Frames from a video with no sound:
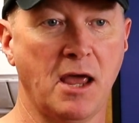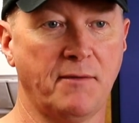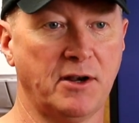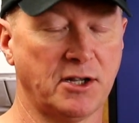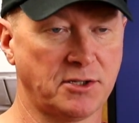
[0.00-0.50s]

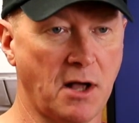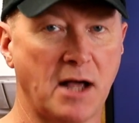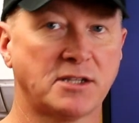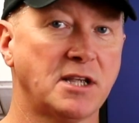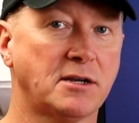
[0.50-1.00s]
If it does
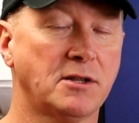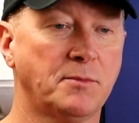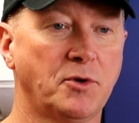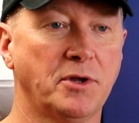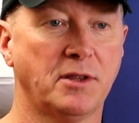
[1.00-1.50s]
not stick to
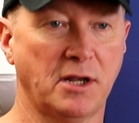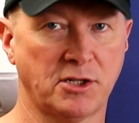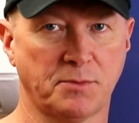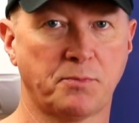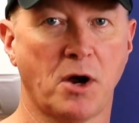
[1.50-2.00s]
the bullet, then
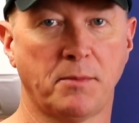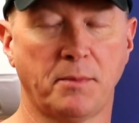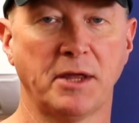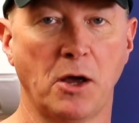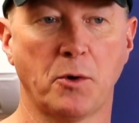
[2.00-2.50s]
it's
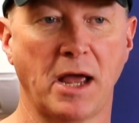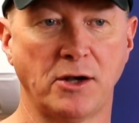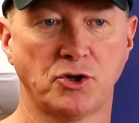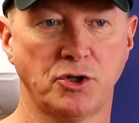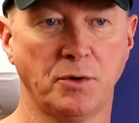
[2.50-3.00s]
probably
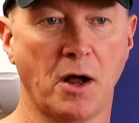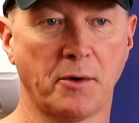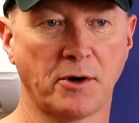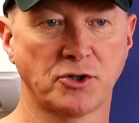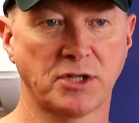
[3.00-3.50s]
okay to shoot
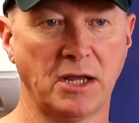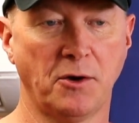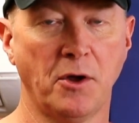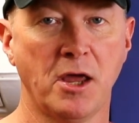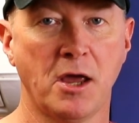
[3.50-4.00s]
on our
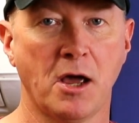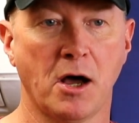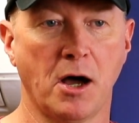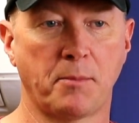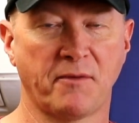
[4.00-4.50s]
steel,
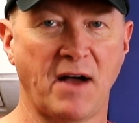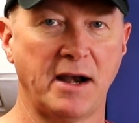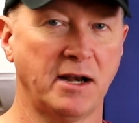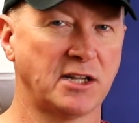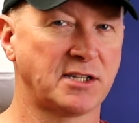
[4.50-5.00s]

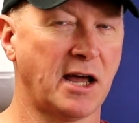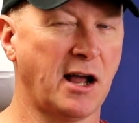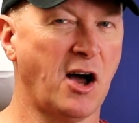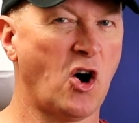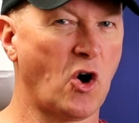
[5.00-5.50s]
provided it's not
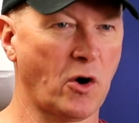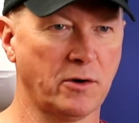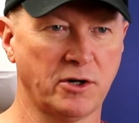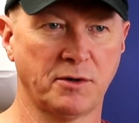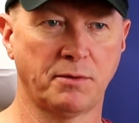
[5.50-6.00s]
a
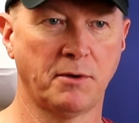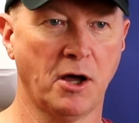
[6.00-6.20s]
hardened